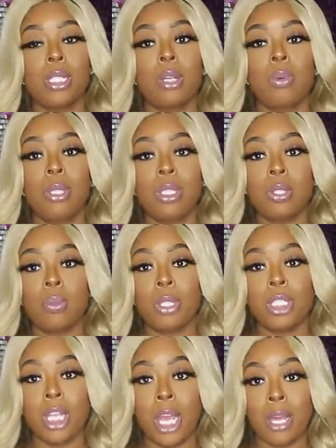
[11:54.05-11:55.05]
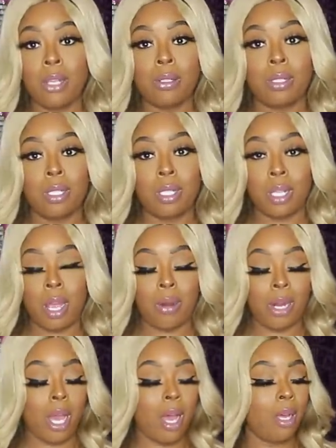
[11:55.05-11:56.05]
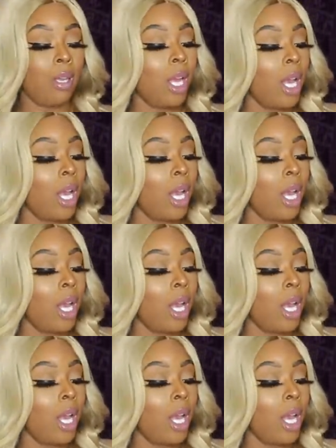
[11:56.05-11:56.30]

So we switch out. Sorry, y'all.